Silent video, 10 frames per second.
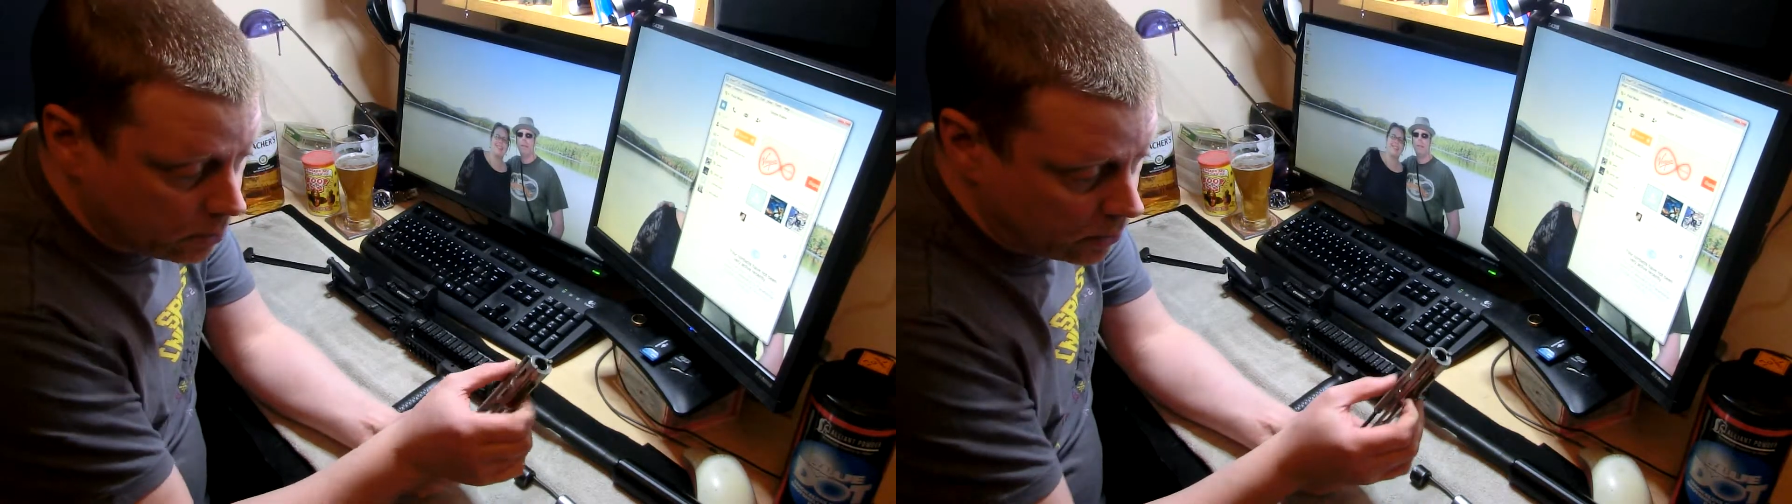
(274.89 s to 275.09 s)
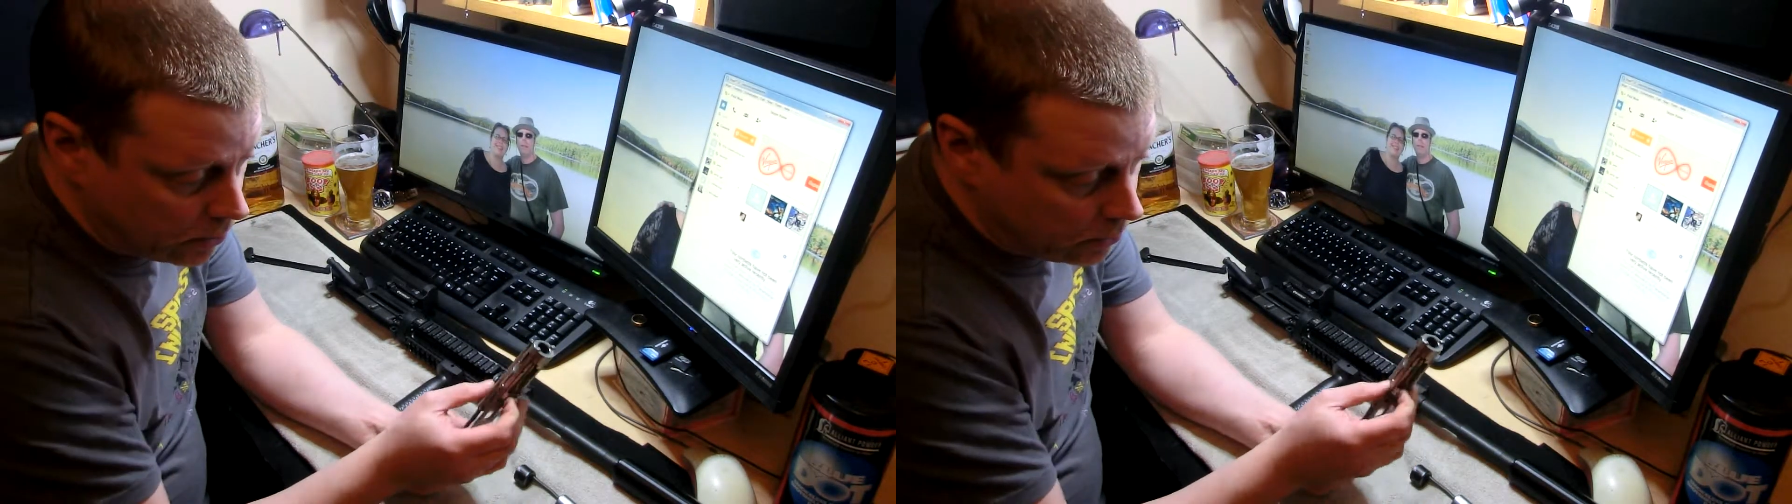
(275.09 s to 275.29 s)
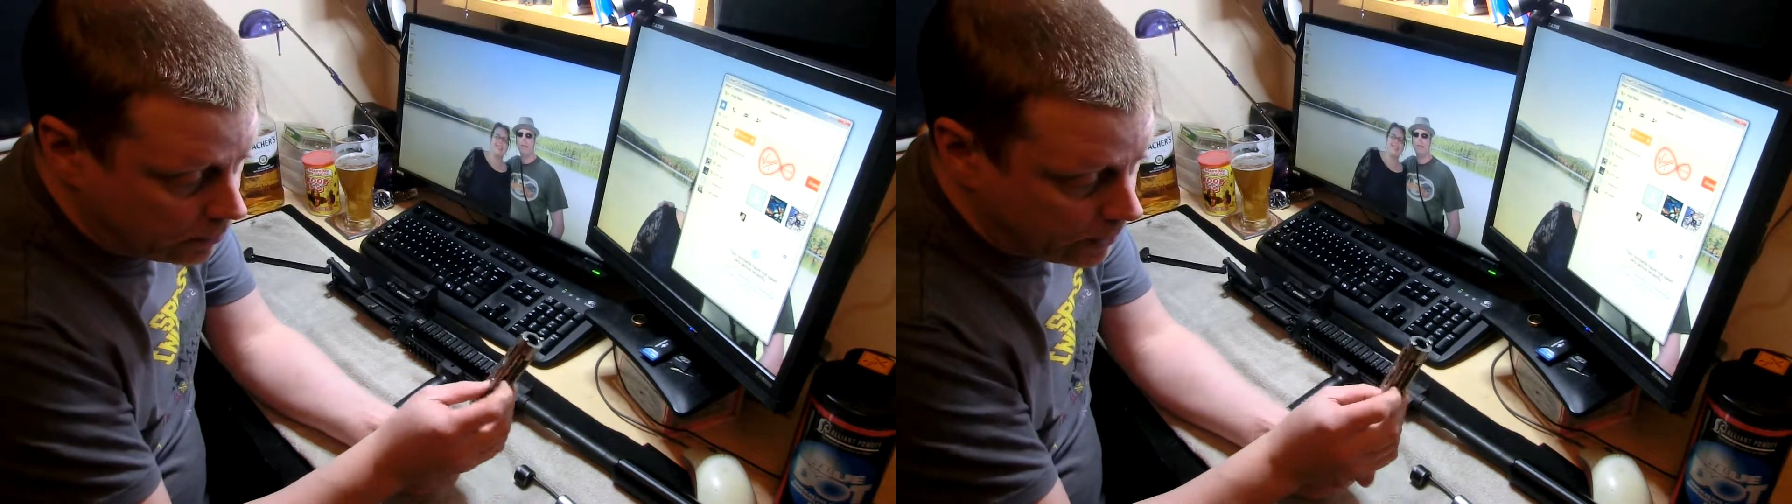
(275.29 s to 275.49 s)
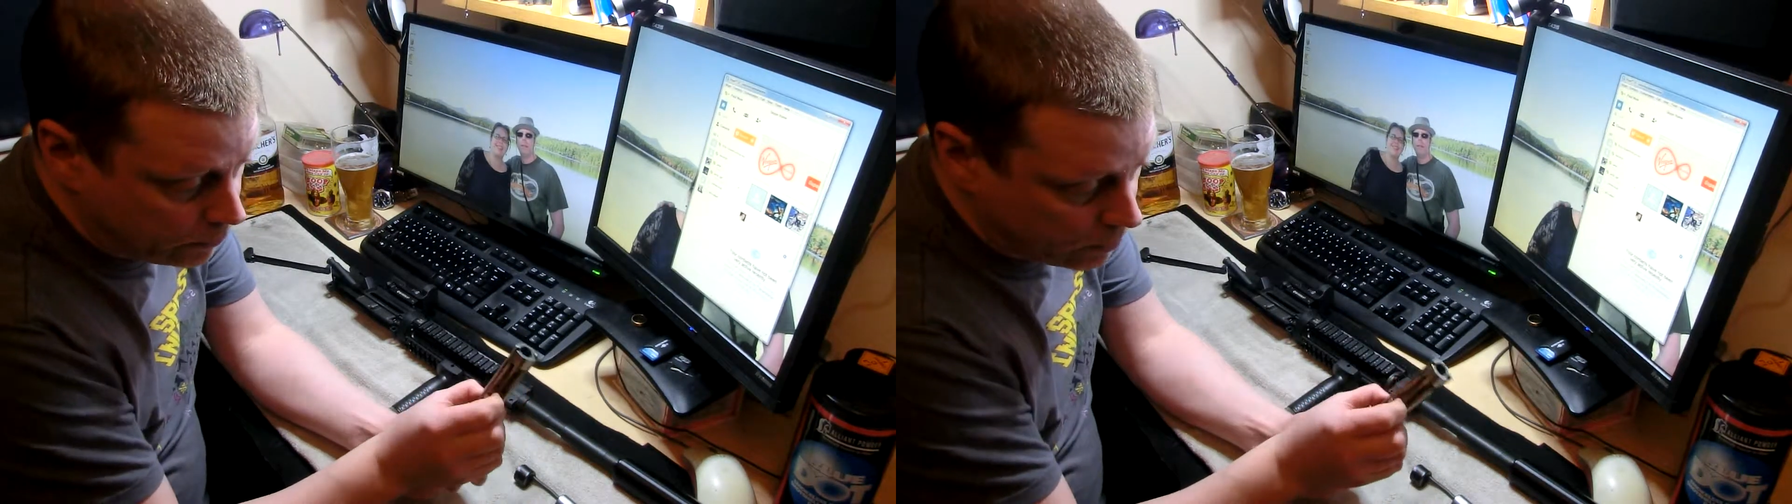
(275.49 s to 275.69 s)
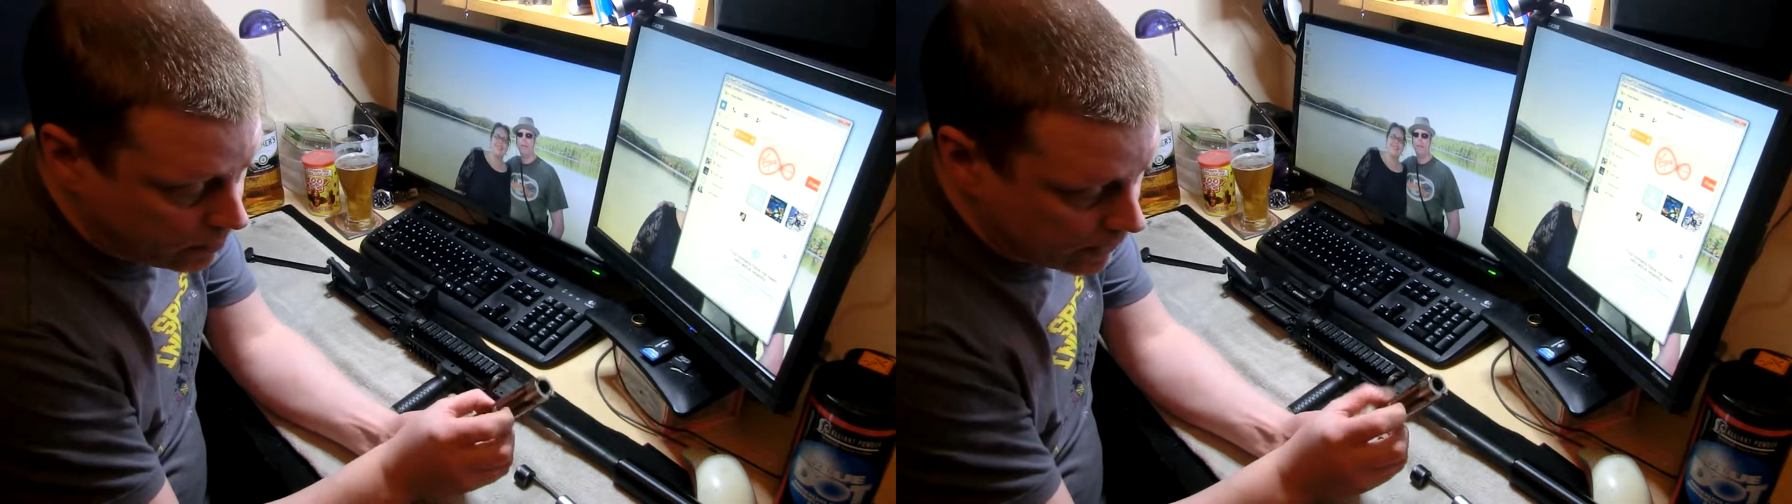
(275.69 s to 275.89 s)
a new round
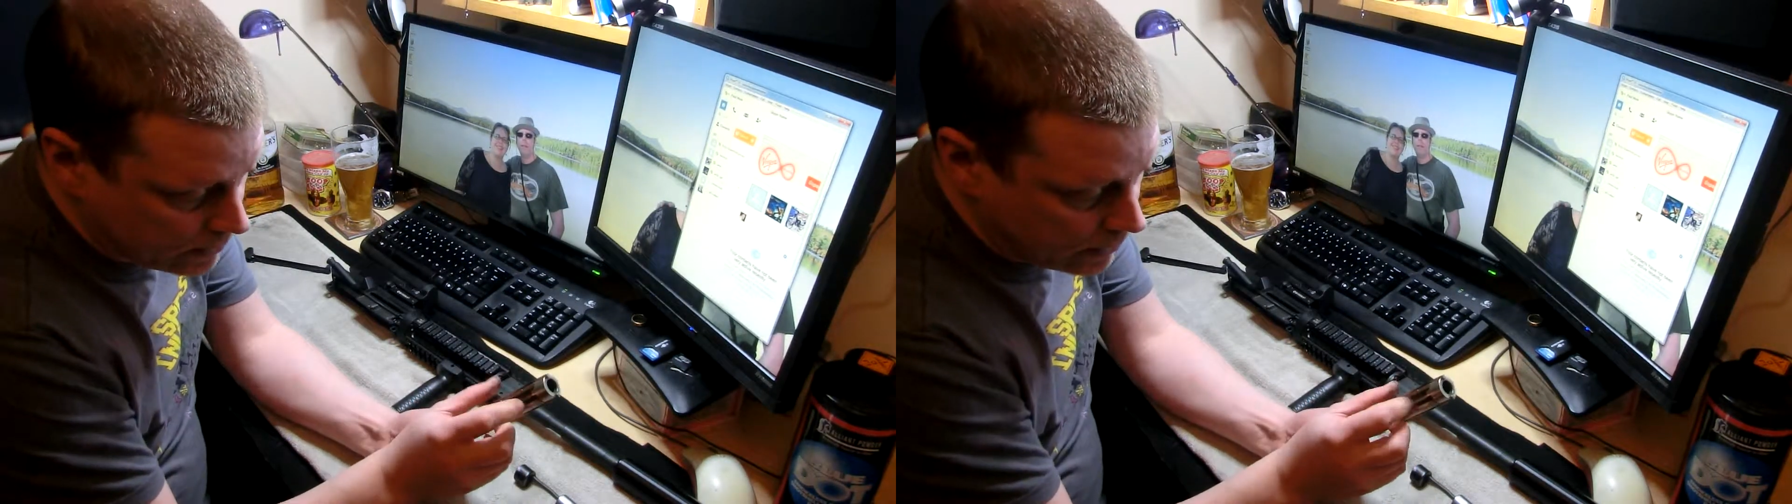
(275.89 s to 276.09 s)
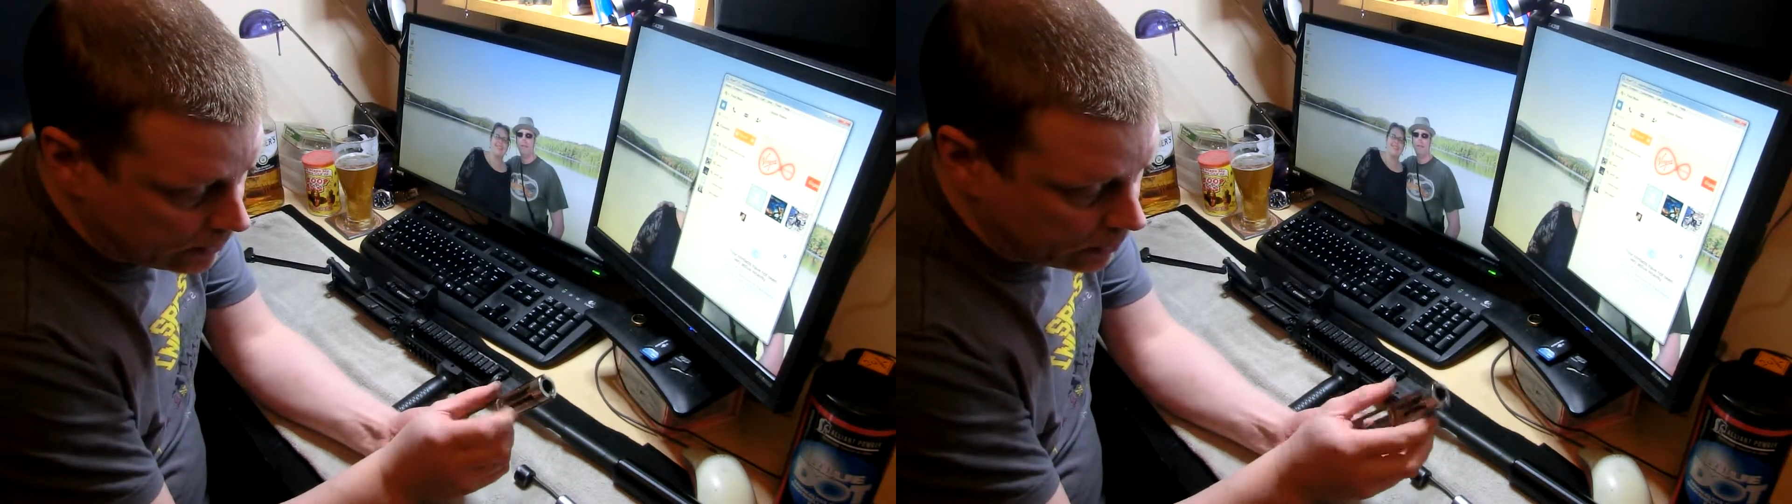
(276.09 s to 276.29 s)
from the magazine